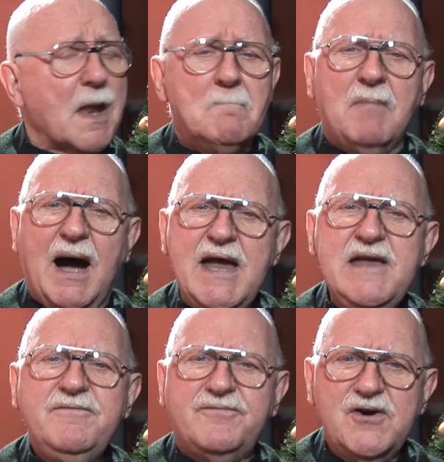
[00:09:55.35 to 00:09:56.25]

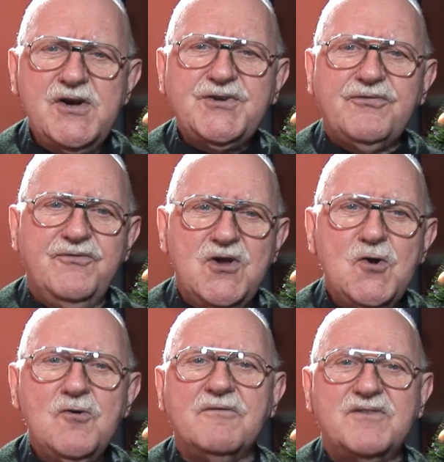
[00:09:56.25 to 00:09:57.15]
my first
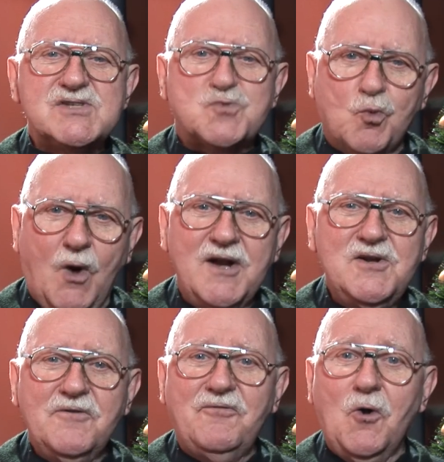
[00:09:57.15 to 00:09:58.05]
view of this
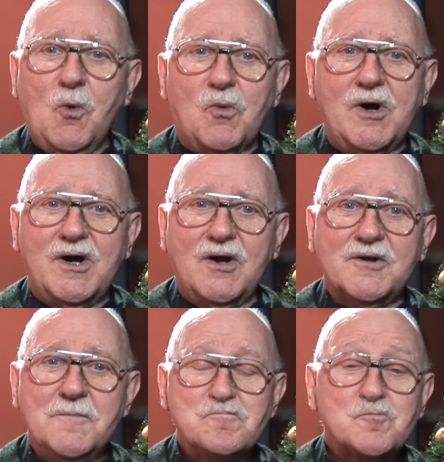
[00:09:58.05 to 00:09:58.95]
wonderful
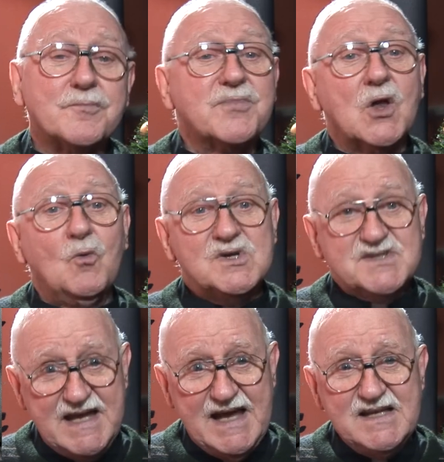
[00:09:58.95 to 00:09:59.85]
world was the